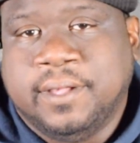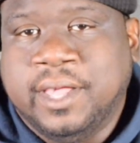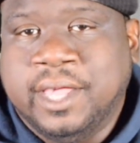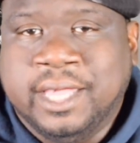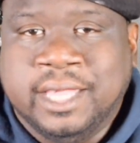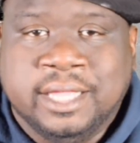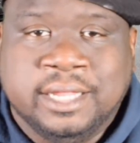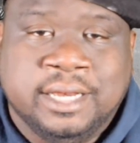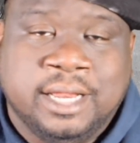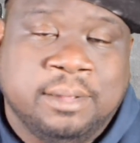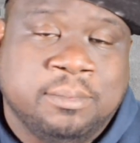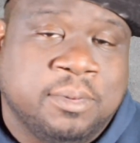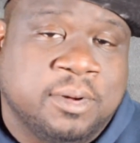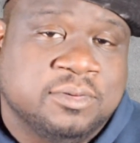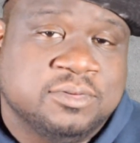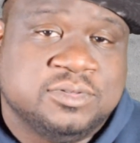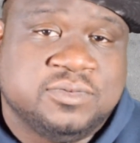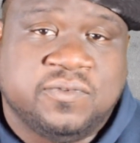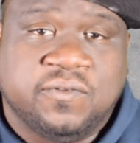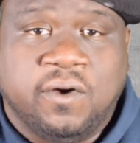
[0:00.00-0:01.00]
and they
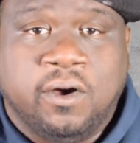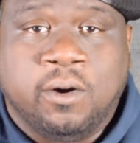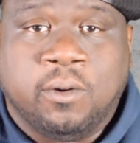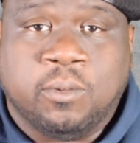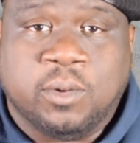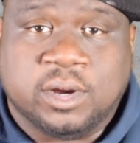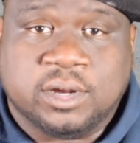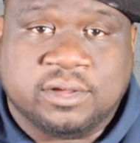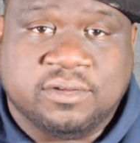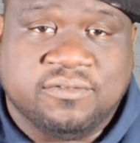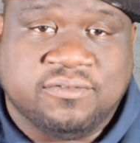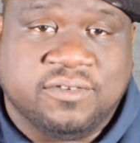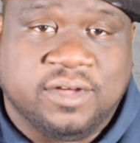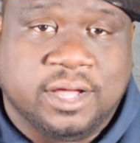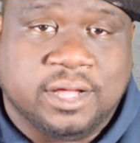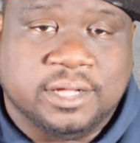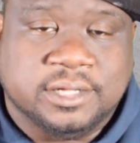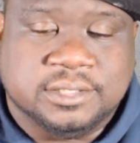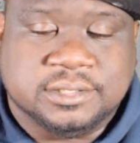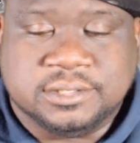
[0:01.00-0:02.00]
both are working
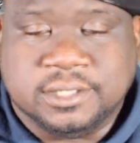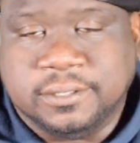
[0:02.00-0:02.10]
fine.